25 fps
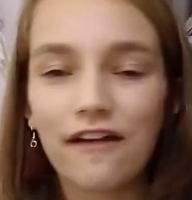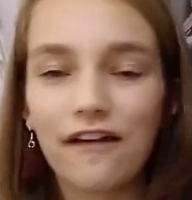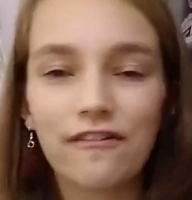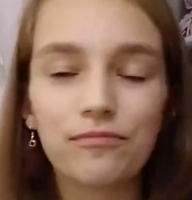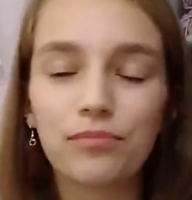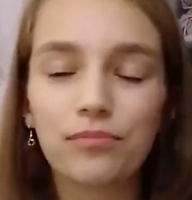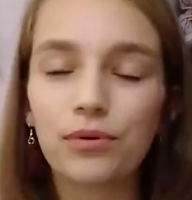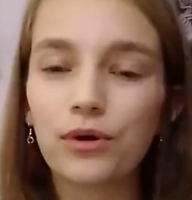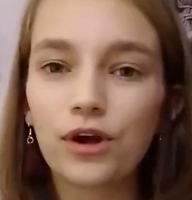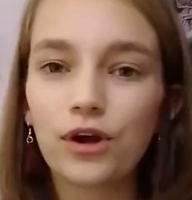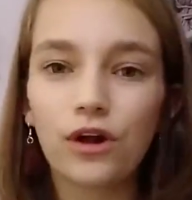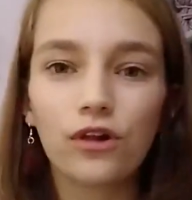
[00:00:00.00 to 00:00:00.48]

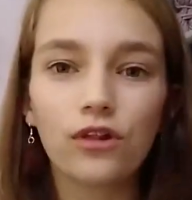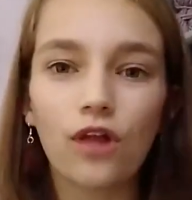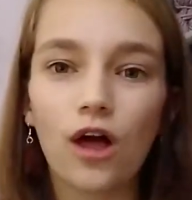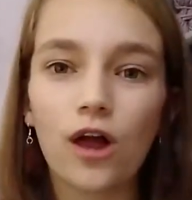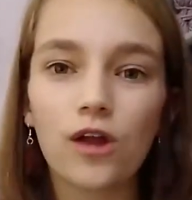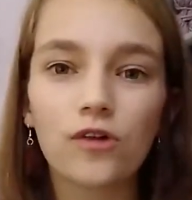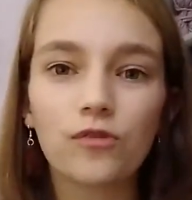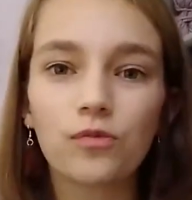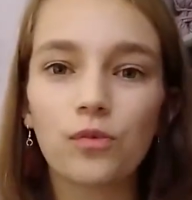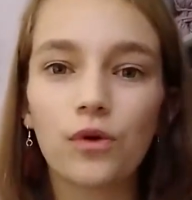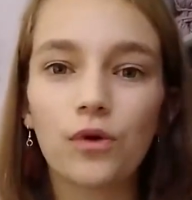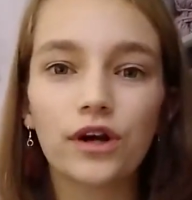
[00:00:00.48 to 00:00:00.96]
I've put a
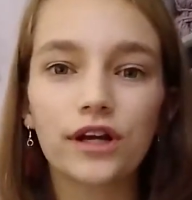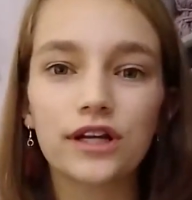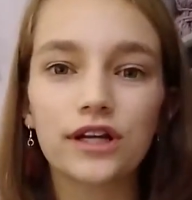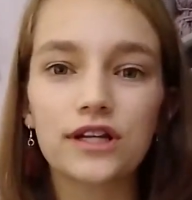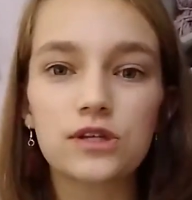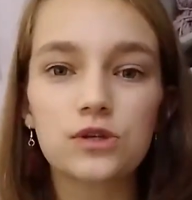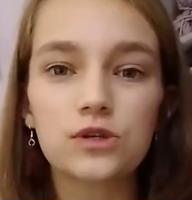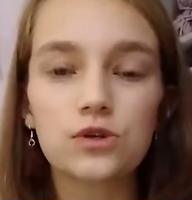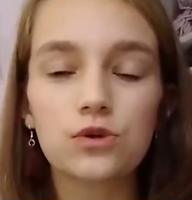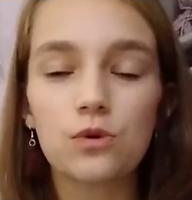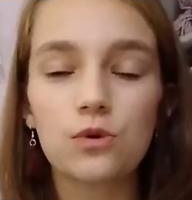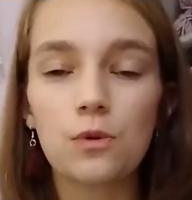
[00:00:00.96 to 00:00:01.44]
lot of work
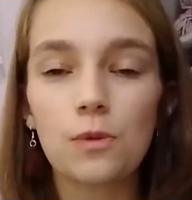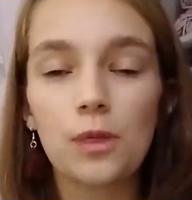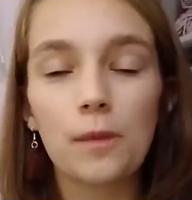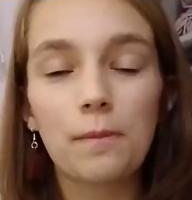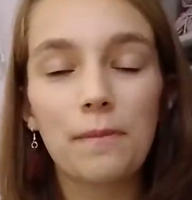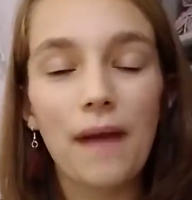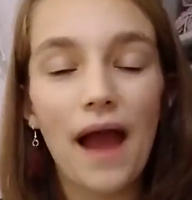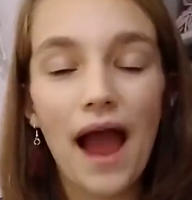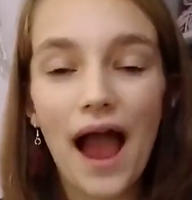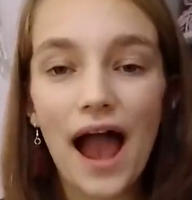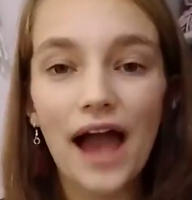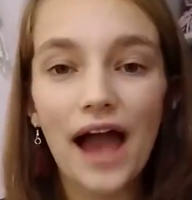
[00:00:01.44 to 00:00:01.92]
into the
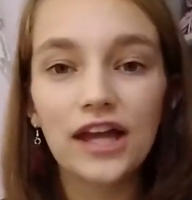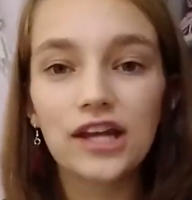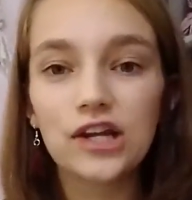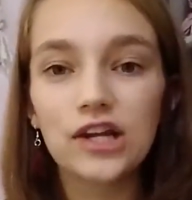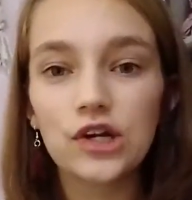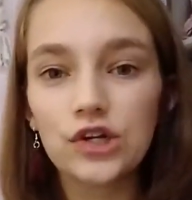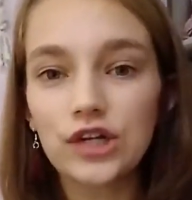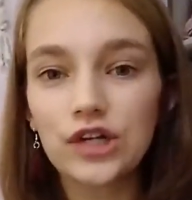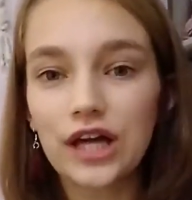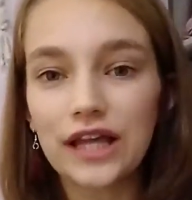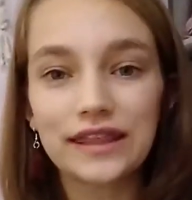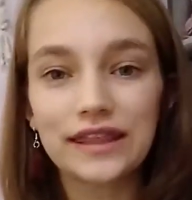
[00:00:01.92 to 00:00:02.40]

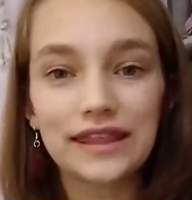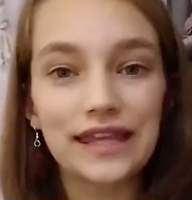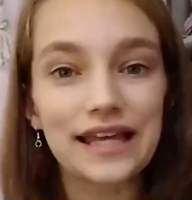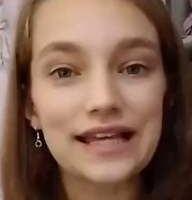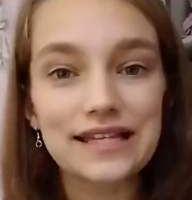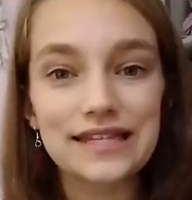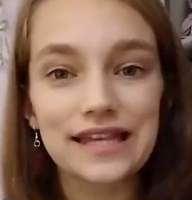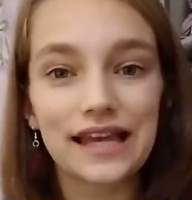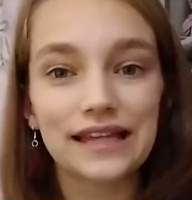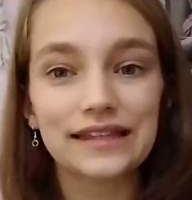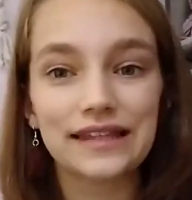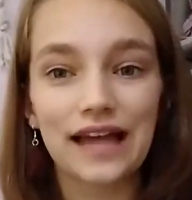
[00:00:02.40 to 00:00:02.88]
pattern and
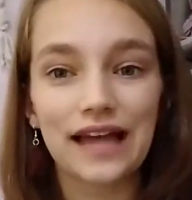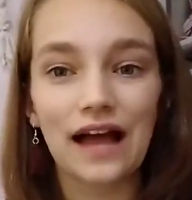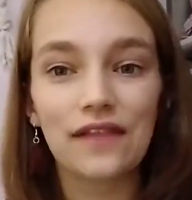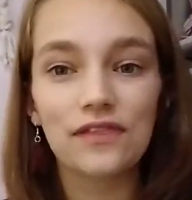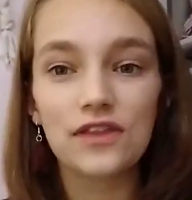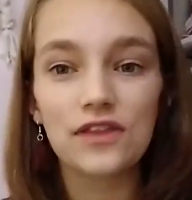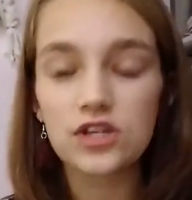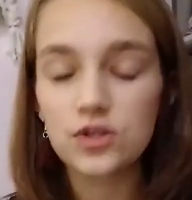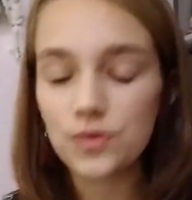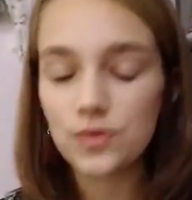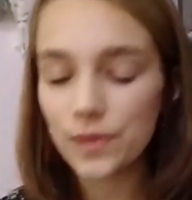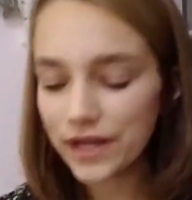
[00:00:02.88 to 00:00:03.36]
things like
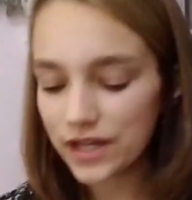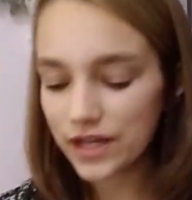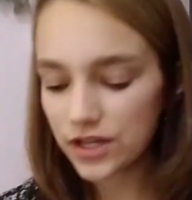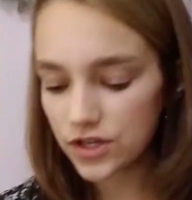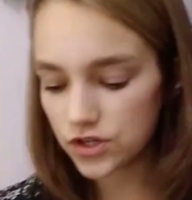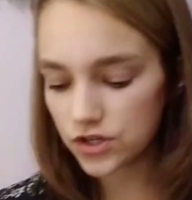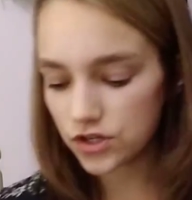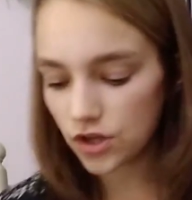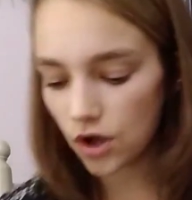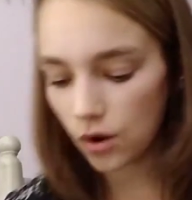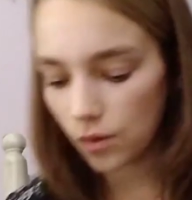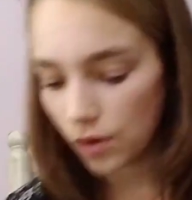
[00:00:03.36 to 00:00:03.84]
that this week.
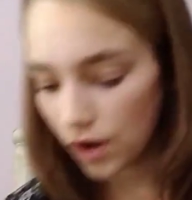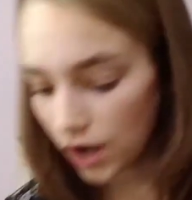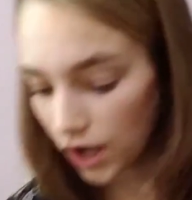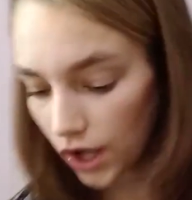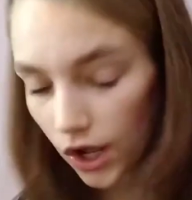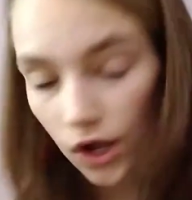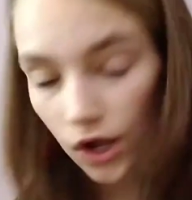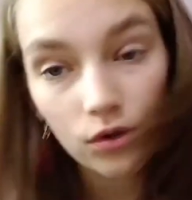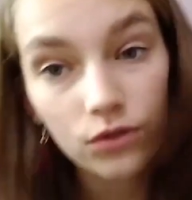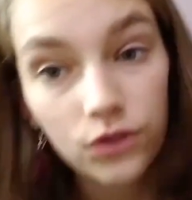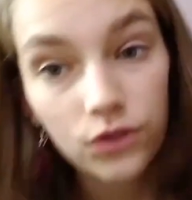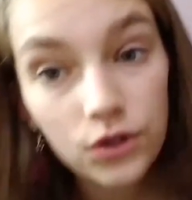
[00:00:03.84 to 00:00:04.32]
So
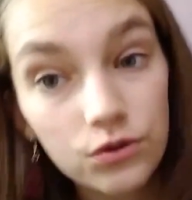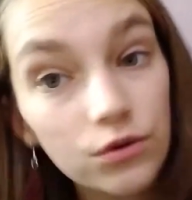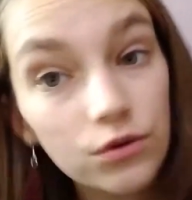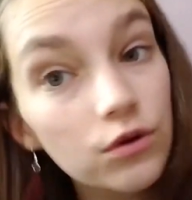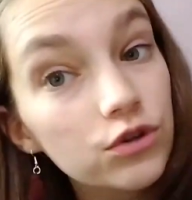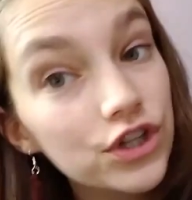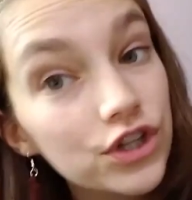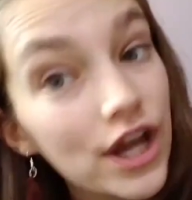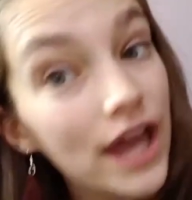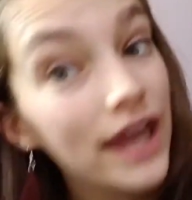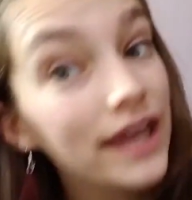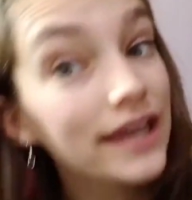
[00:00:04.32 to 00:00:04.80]
the
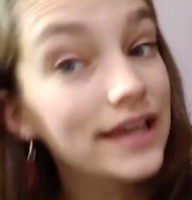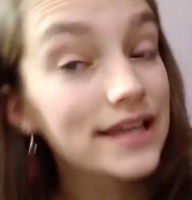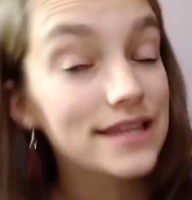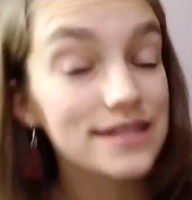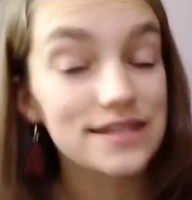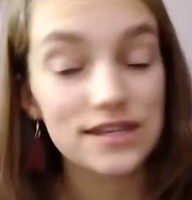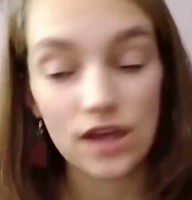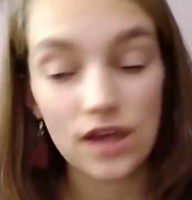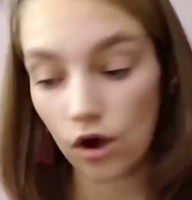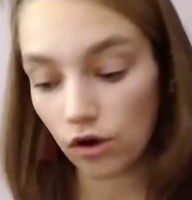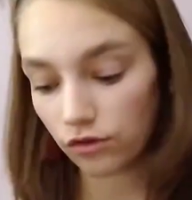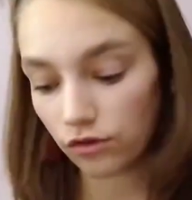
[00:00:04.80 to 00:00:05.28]
crocheting
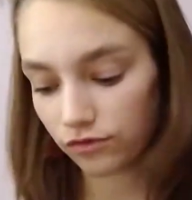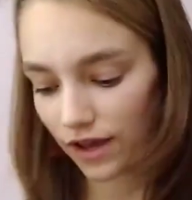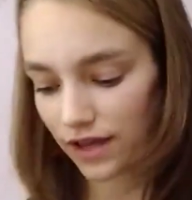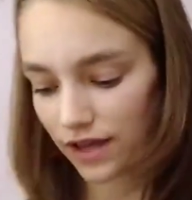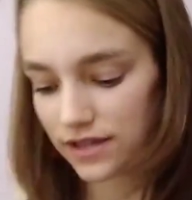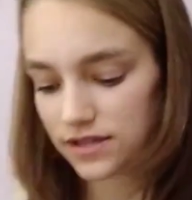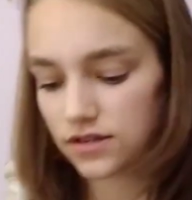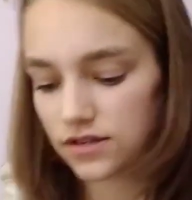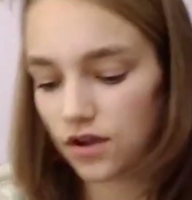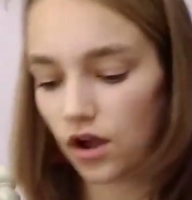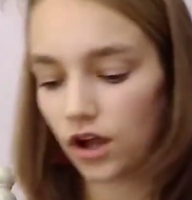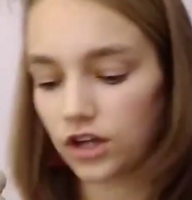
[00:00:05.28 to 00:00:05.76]
itself
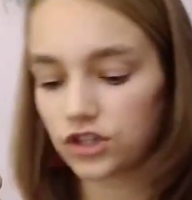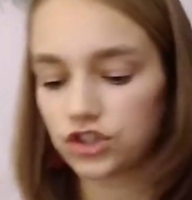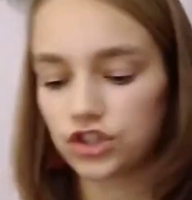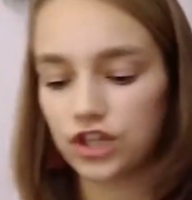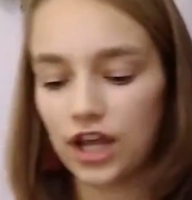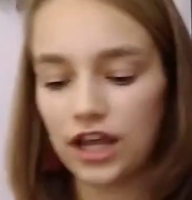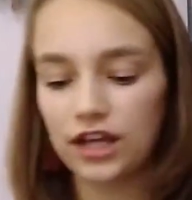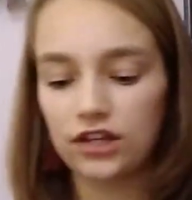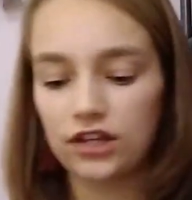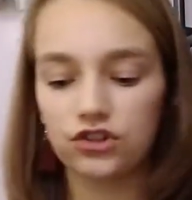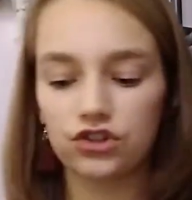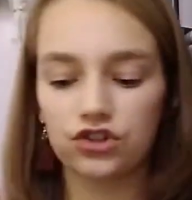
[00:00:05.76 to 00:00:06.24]
has not
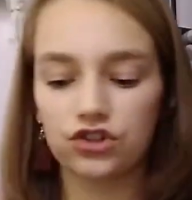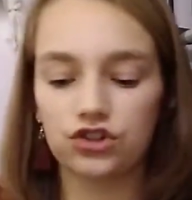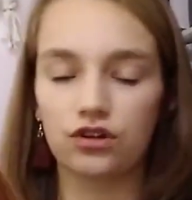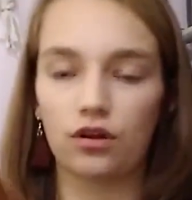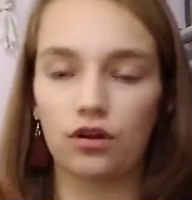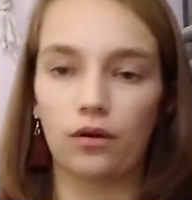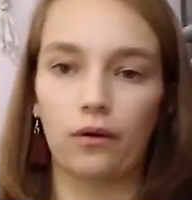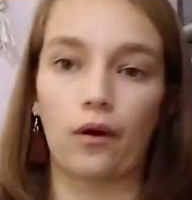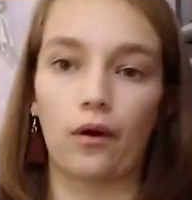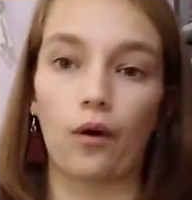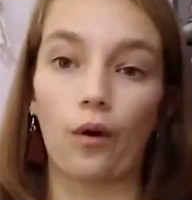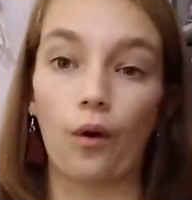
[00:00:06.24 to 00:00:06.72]

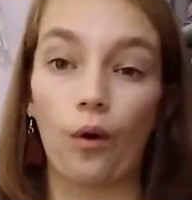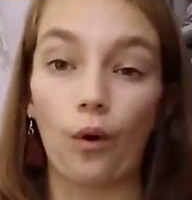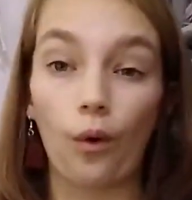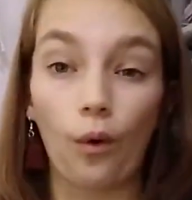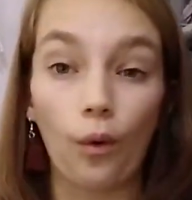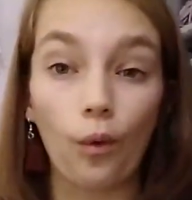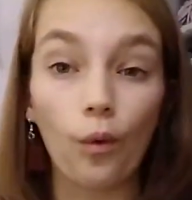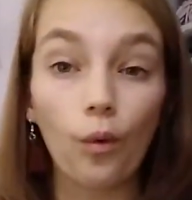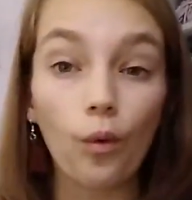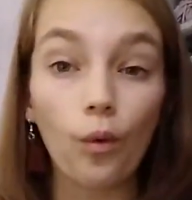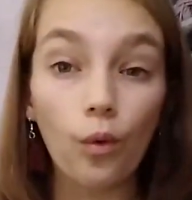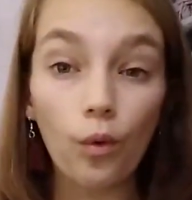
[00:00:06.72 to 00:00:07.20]
changed a
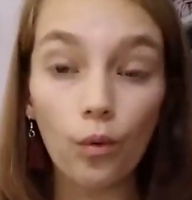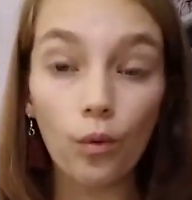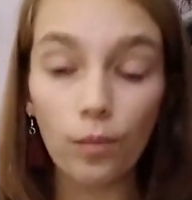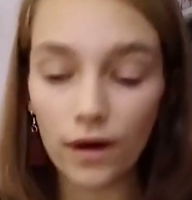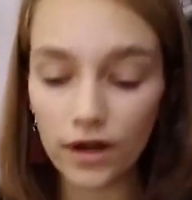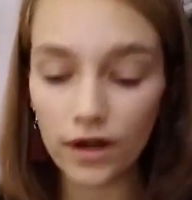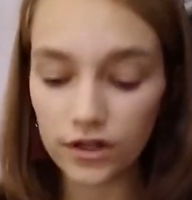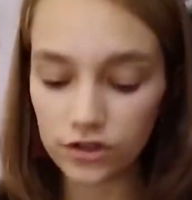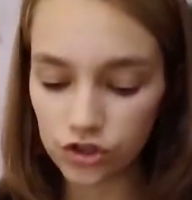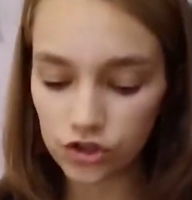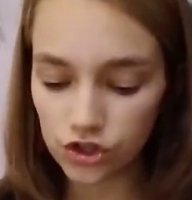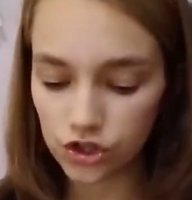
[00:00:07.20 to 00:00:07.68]
whole
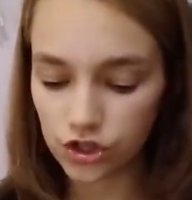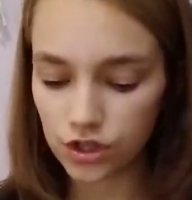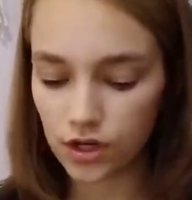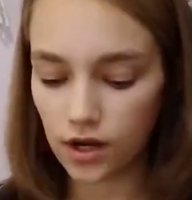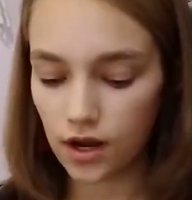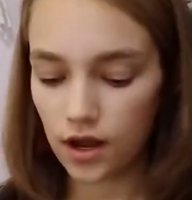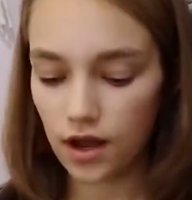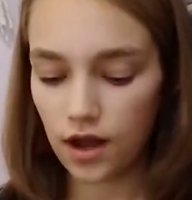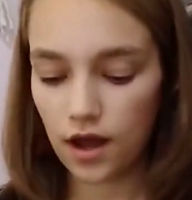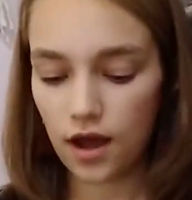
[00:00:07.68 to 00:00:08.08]
bunch.